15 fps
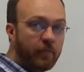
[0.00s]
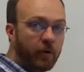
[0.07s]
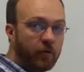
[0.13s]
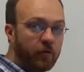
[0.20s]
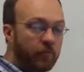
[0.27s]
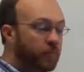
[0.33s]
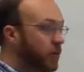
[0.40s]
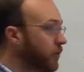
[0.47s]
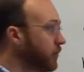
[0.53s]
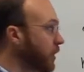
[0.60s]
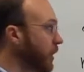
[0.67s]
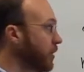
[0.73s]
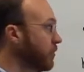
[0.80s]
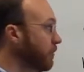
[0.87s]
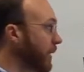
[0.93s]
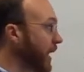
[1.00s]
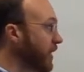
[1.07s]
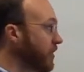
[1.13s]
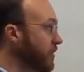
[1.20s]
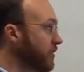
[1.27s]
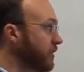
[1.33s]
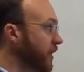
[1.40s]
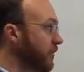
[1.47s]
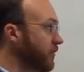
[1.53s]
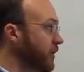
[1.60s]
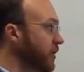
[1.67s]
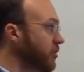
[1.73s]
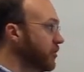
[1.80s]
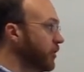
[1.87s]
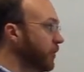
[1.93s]
mole of protons, by this
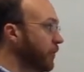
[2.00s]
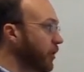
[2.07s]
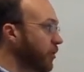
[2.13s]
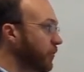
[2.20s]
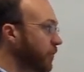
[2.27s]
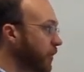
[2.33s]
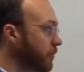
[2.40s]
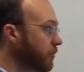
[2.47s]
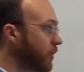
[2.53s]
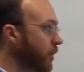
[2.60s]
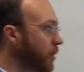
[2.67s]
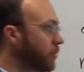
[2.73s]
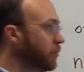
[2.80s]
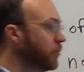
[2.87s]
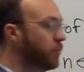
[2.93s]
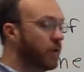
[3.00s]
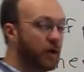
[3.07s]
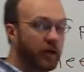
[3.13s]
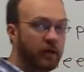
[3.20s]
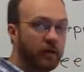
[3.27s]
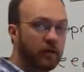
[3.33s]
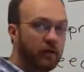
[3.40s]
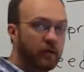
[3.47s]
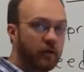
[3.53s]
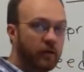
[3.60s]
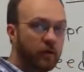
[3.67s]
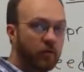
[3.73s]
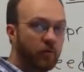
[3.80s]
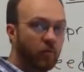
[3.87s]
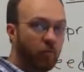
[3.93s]
definition, a mole of protons would weigh
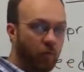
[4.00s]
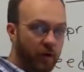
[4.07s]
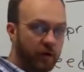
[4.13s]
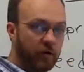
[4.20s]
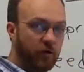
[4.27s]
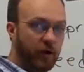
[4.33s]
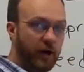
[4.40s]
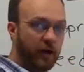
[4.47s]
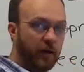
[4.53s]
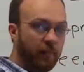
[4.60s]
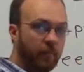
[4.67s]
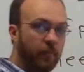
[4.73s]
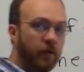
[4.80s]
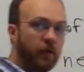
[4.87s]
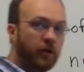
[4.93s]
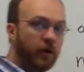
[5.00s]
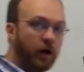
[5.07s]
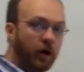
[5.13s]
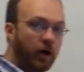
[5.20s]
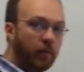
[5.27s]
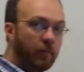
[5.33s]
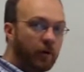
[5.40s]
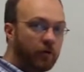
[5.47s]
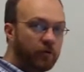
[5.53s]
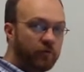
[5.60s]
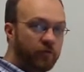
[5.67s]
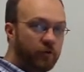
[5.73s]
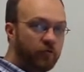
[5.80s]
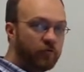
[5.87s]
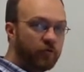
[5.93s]
1 gram. A mole of
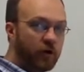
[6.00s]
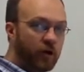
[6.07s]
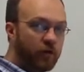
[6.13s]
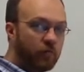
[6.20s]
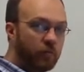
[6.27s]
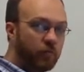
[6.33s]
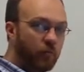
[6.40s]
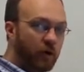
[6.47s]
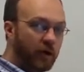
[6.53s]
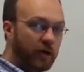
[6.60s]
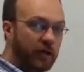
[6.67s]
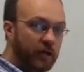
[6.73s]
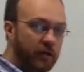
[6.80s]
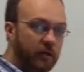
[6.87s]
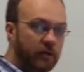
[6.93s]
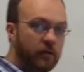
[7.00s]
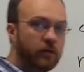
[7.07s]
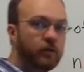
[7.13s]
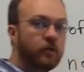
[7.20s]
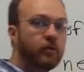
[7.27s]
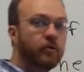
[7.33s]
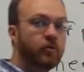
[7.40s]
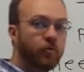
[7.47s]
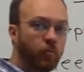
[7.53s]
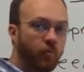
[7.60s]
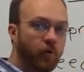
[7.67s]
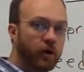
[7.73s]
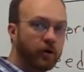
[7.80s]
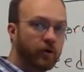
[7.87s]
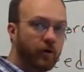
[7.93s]
neutrons would weigh
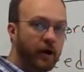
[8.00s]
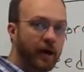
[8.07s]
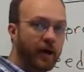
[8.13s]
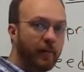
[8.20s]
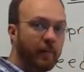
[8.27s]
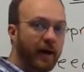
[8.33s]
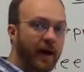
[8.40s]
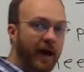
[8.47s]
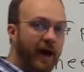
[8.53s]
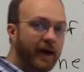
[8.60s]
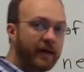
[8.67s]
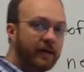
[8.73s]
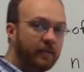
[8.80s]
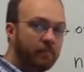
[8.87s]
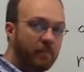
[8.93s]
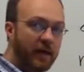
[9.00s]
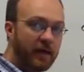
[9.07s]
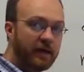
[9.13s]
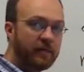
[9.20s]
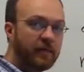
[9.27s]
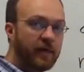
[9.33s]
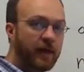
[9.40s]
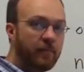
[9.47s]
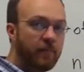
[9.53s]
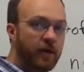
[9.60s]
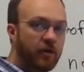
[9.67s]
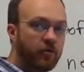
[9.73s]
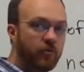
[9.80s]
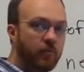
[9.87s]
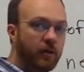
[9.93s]
1 gram. I could make that
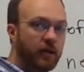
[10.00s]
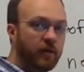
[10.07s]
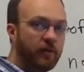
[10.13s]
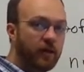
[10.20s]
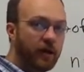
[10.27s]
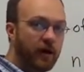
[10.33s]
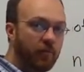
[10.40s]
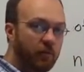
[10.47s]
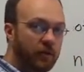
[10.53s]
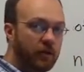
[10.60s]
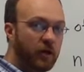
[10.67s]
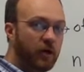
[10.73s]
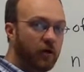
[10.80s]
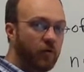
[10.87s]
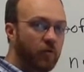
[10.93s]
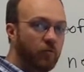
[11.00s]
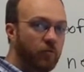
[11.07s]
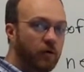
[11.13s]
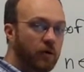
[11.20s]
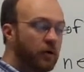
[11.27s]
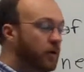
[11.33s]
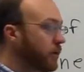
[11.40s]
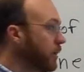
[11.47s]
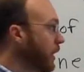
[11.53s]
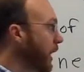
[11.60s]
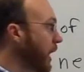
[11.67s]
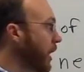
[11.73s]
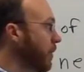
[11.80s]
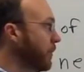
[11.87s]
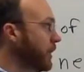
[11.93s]
measurement and then I would know
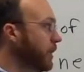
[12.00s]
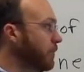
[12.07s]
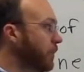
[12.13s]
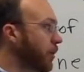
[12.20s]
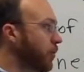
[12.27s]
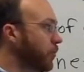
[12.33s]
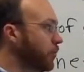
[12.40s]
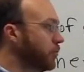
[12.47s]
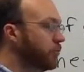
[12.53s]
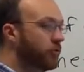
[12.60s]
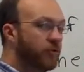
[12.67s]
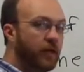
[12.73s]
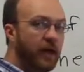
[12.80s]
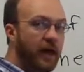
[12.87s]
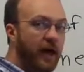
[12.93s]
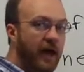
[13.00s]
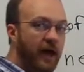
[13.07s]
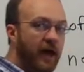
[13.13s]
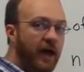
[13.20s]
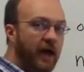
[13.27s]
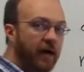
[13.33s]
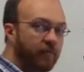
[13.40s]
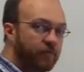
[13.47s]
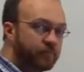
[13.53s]
how many moles I have.